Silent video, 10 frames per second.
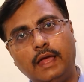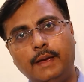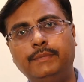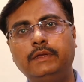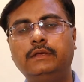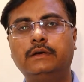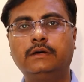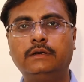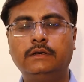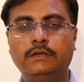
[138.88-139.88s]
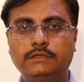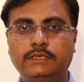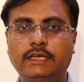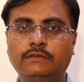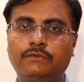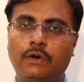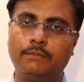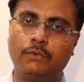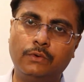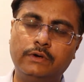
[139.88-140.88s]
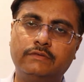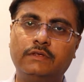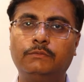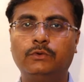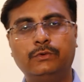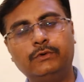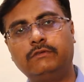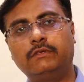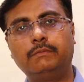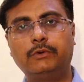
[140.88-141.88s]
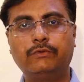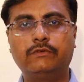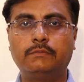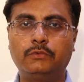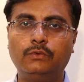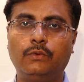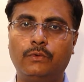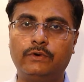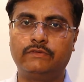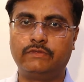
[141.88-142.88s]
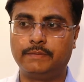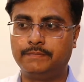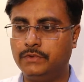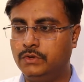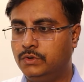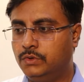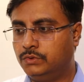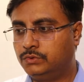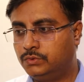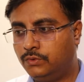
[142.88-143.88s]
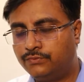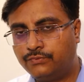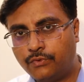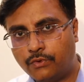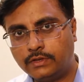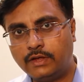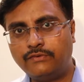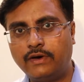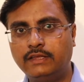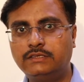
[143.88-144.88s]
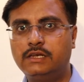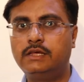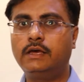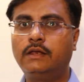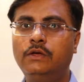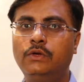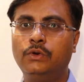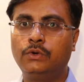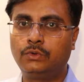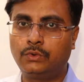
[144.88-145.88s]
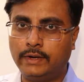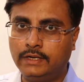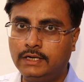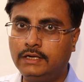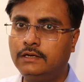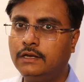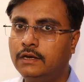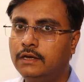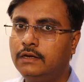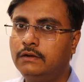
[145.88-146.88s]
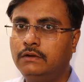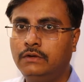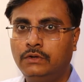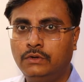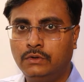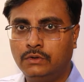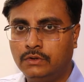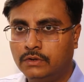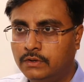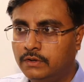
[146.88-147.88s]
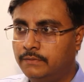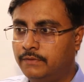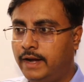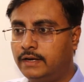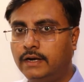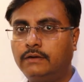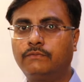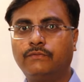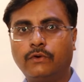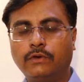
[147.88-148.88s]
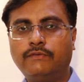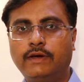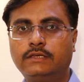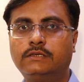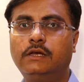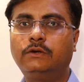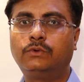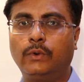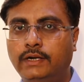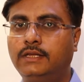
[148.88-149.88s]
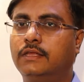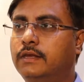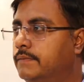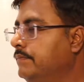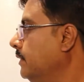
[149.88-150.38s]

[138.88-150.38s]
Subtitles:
every year change from old regime to new regime to old regime. So for the financial year 23 ended for the financial year 23,